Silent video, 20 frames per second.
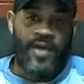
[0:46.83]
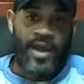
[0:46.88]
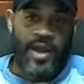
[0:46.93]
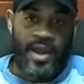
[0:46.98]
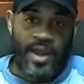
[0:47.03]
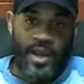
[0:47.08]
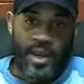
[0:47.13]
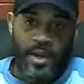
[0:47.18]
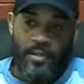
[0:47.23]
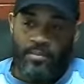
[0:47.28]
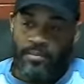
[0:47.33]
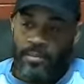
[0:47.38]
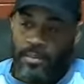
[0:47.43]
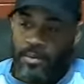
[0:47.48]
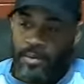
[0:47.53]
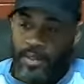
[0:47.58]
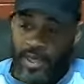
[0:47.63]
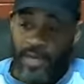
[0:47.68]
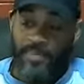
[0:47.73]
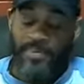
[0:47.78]
I am,
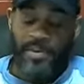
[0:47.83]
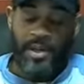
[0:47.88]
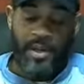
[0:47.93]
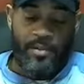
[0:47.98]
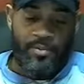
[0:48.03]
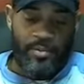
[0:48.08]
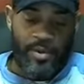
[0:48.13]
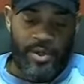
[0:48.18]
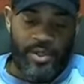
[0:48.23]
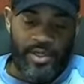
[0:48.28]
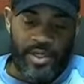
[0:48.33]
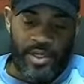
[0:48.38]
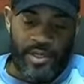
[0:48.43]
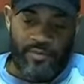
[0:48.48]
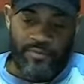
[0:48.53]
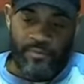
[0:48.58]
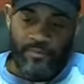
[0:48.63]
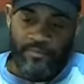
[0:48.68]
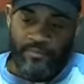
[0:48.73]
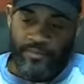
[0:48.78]
deeply
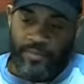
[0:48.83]
appreciative.